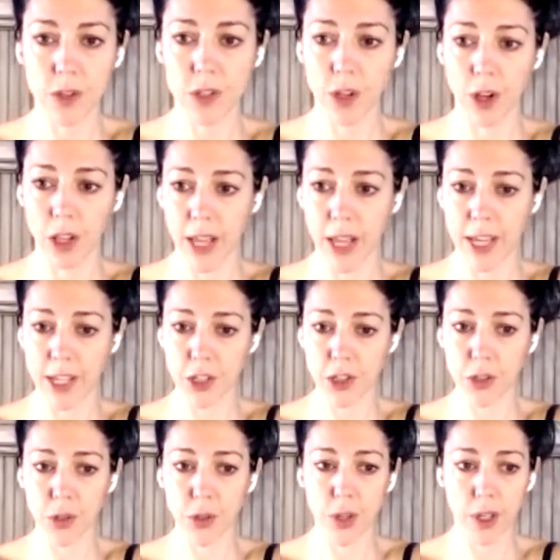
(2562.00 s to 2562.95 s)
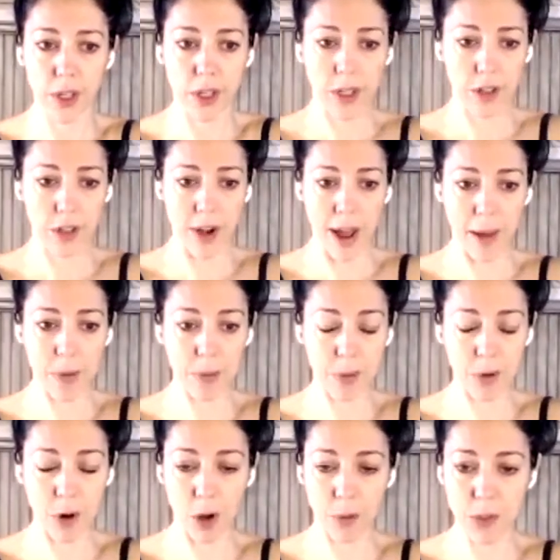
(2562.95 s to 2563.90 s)
So I'll let you grab
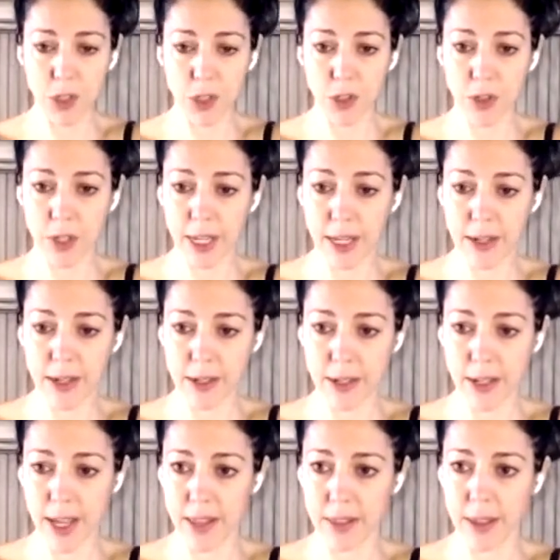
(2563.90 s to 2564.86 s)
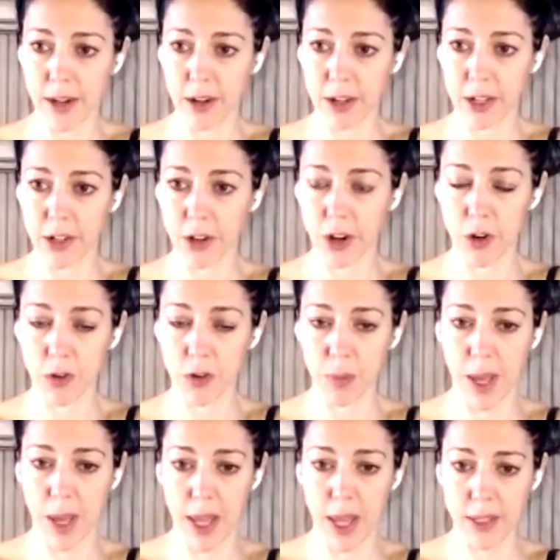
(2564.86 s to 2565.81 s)
the props you need and get there at your own
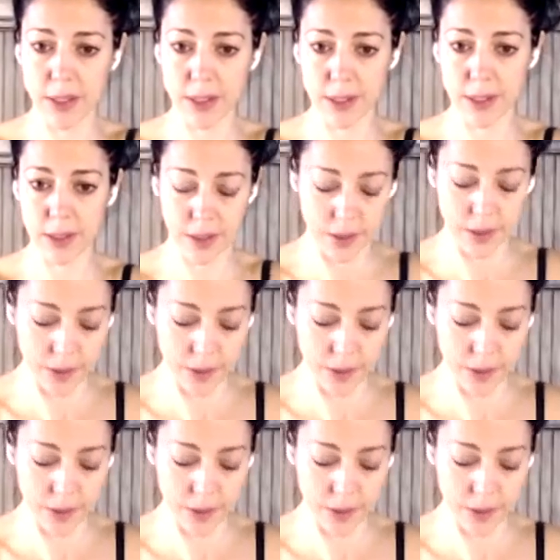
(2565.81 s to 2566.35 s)
pace.